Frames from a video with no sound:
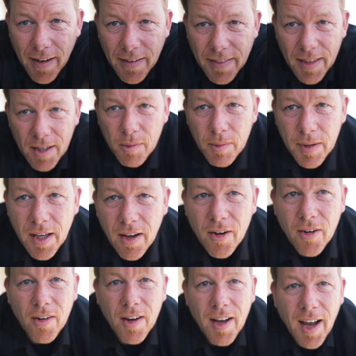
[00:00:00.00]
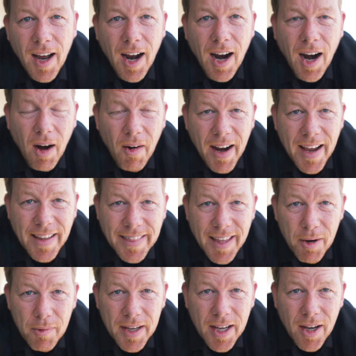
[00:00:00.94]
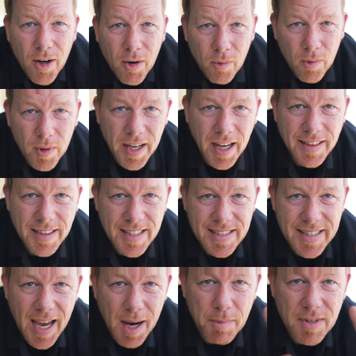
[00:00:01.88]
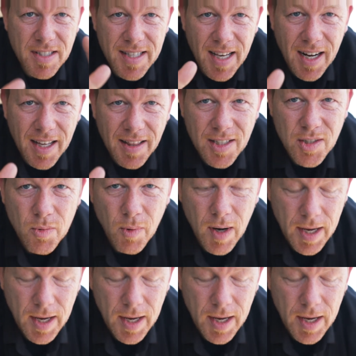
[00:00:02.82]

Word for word: right there we go. All right, there we go. We got this camera set on this